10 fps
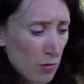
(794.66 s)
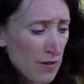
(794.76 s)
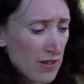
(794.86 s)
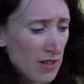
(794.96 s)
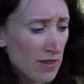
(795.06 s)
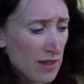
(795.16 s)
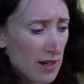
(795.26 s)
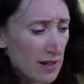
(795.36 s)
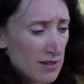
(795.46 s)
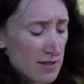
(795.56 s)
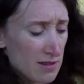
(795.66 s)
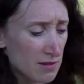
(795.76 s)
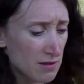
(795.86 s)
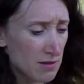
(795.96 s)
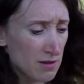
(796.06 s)
within that
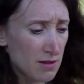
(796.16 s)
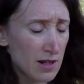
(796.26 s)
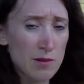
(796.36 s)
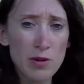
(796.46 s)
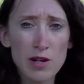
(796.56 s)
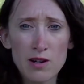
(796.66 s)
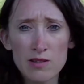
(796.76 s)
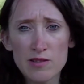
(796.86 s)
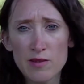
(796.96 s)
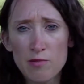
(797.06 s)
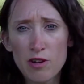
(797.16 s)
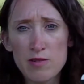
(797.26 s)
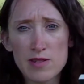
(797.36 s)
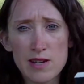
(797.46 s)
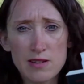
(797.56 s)
part of the
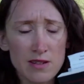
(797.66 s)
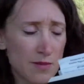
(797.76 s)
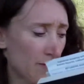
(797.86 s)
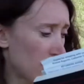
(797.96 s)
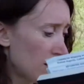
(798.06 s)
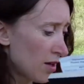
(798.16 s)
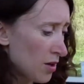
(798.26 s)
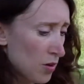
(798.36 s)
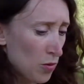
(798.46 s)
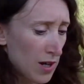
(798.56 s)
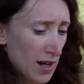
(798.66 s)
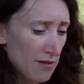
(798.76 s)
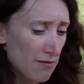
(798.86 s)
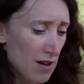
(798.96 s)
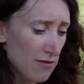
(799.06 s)
Prose Edda, we
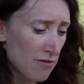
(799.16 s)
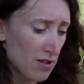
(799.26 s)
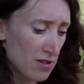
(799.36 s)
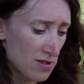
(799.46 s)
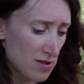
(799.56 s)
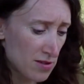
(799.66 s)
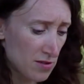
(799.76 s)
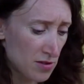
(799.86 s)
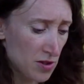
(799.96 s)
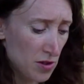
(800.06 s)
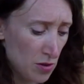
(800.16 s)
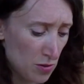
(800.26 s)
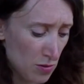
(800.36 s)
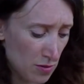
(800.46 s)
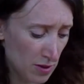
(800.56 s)
have reference
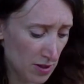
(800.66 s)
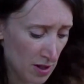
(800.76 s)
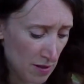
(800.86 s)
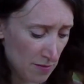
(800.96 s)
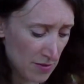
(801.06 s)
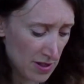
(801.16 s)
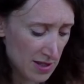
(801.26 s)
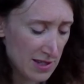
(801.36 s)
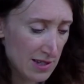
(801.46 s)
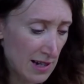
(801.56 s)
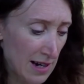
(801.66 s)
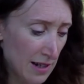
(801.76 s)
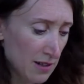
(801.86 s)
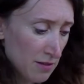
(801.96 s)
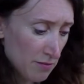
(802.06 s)
to
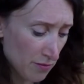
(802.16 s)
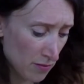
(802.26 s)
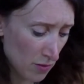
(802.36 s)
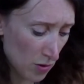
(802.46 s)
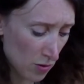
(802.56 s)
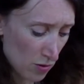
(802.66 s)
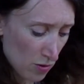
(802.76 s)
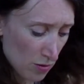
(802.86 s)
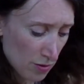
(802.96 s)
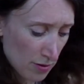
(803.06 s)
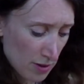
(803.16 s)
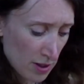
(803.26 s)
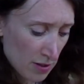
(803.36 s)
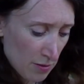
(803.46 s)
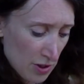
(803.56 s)
slag, or
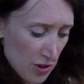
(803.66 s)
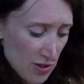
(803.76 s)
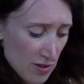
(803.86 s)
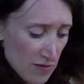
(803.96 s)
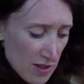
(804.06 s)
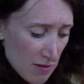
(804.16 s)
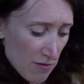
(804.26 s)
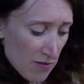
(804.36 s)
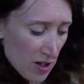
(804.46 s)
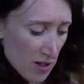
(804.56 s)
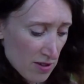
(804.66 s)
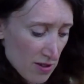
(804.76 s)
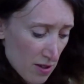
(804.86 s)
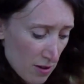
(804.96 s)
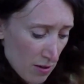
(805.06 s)
which is obviously referred
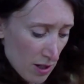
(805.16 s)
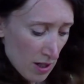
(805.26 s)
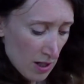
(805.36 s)
to